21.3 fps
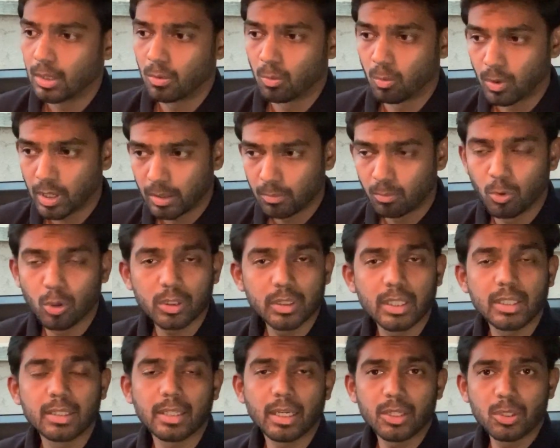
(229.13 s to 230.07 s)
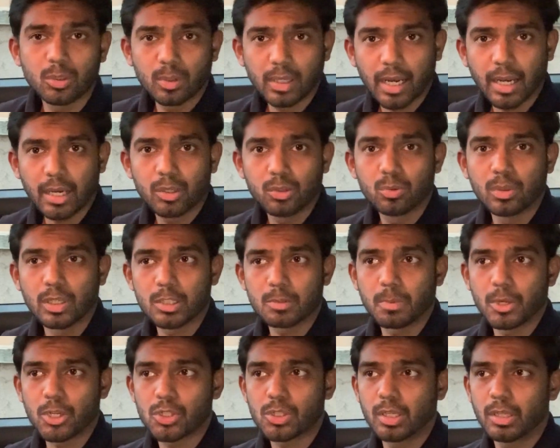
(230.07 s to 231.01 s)
One more thing that you can do,
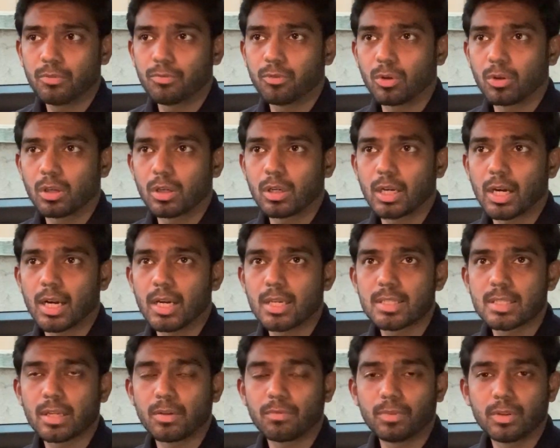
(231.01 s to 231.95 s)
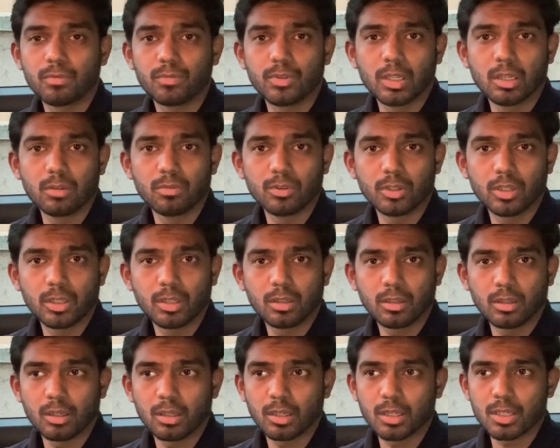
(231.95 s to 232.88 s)
especially for cars that we've
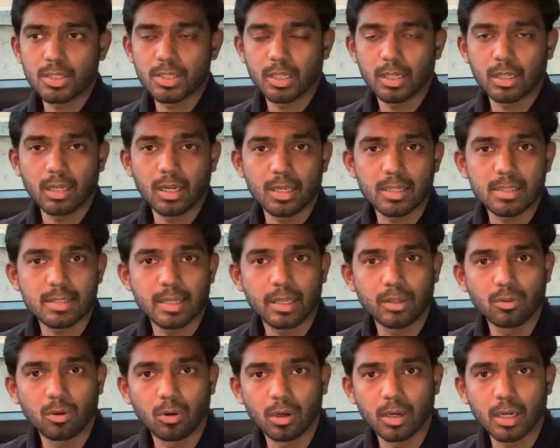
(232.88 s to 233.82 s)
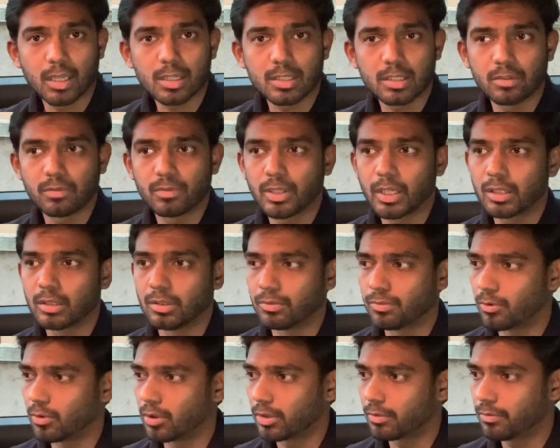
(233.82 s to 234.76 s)
delivered, say cars like Honda Civic, the
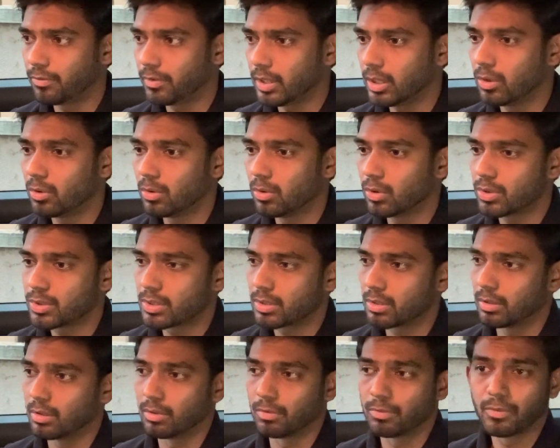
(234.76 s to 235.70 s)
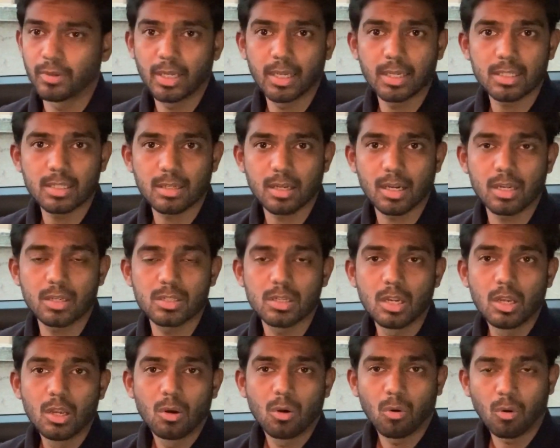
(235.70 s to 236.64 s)
Ford Figos, the Fiestas,
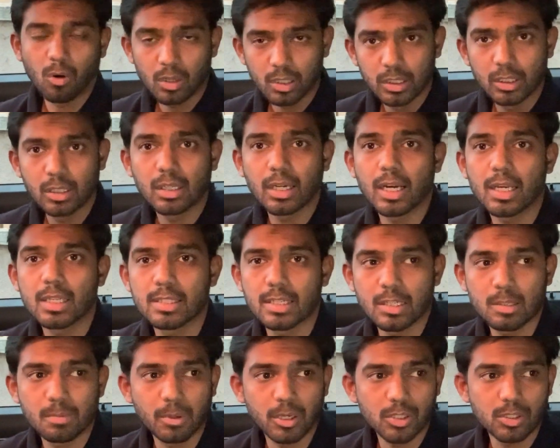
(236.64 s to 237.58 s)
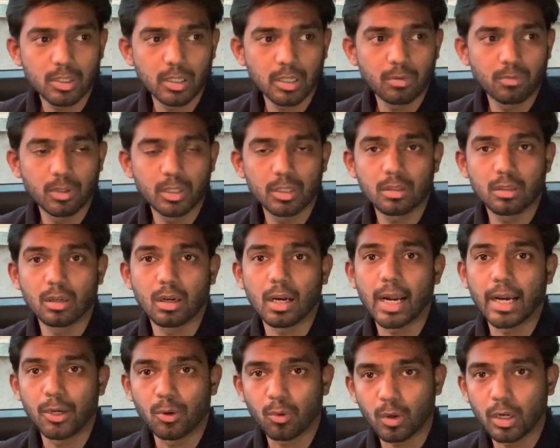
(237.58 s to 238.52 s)
all the cars especially with a
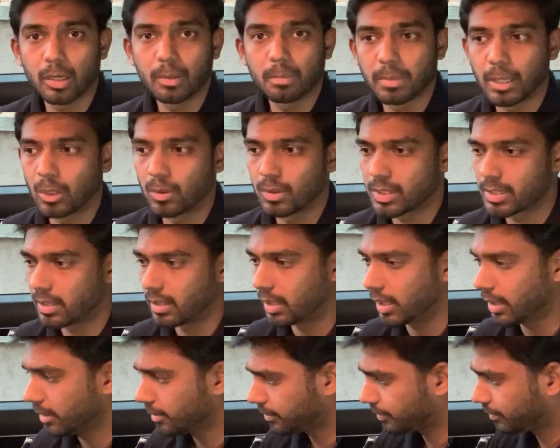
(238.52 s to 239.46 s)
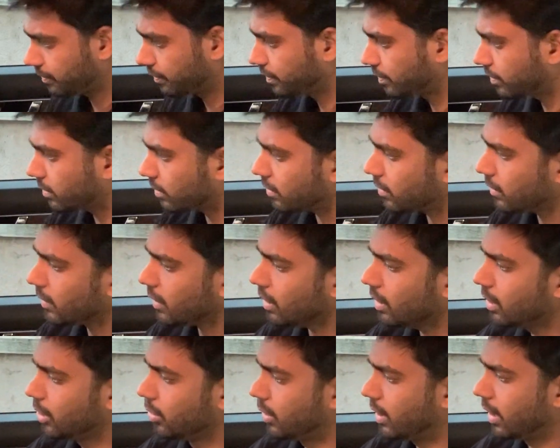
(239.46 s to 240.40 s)
hydraulic power steering,
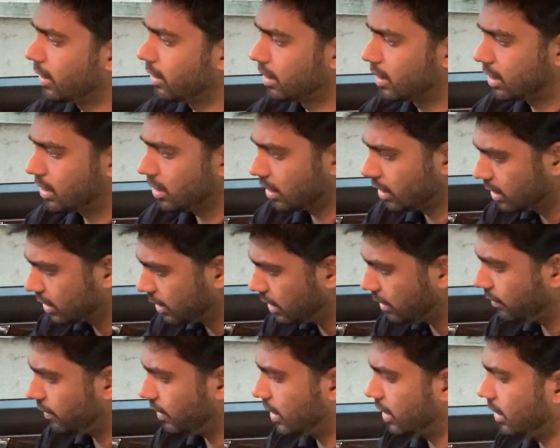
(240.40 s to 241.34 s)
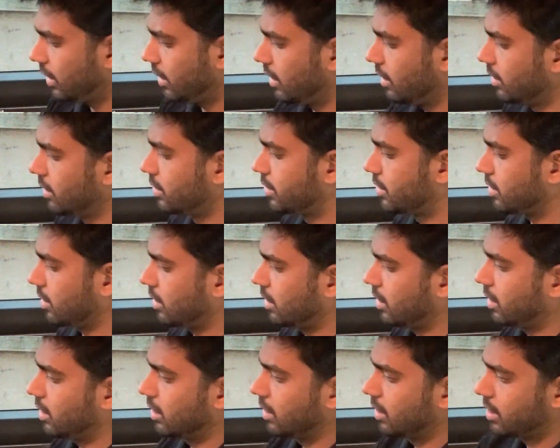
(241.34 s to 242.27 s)
you can turn the vehicle's
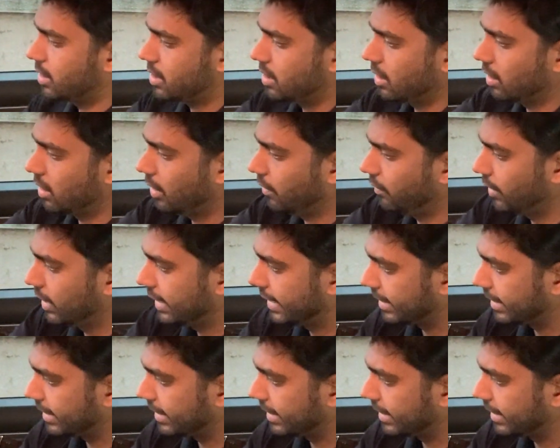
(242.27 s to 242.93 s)
steering wheel